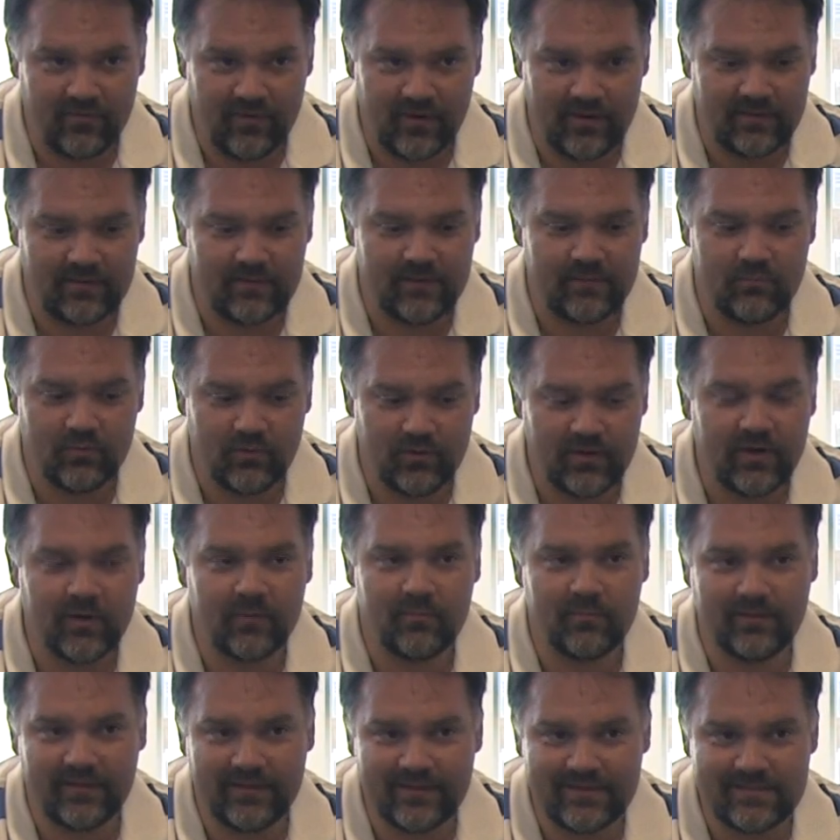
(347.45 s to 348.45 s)
frankly, put
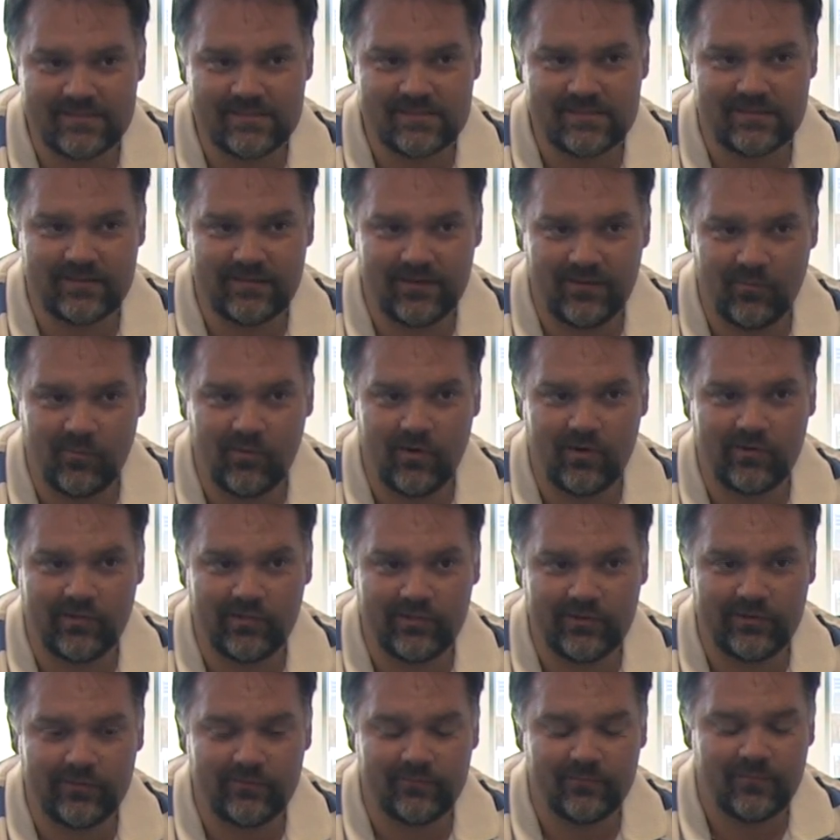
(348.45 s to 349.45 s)
airplanes in
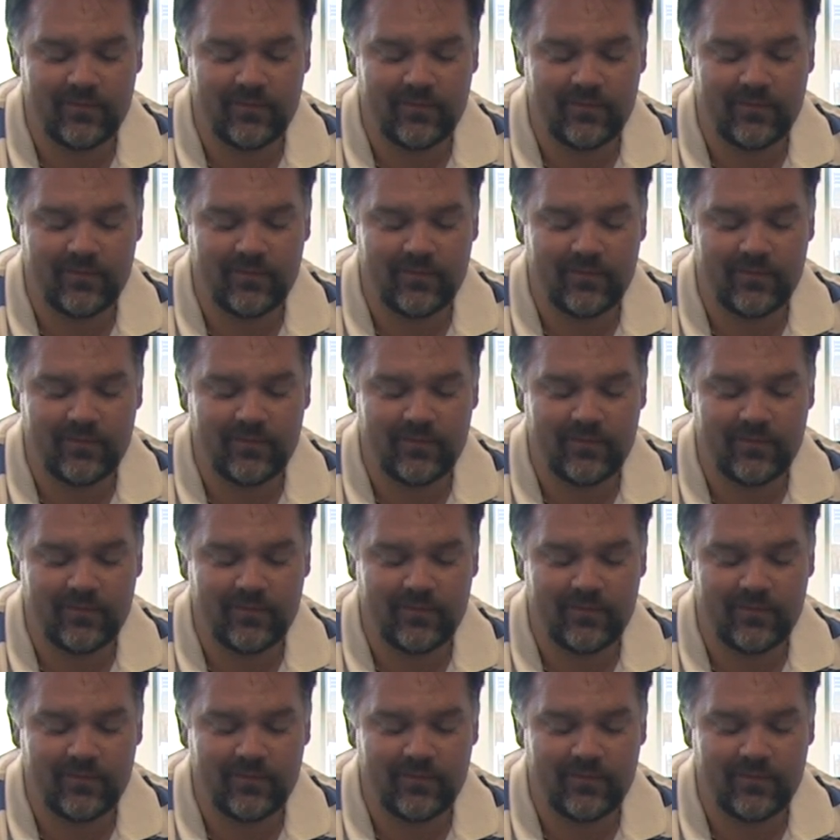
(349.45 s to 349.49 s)
Waterloo.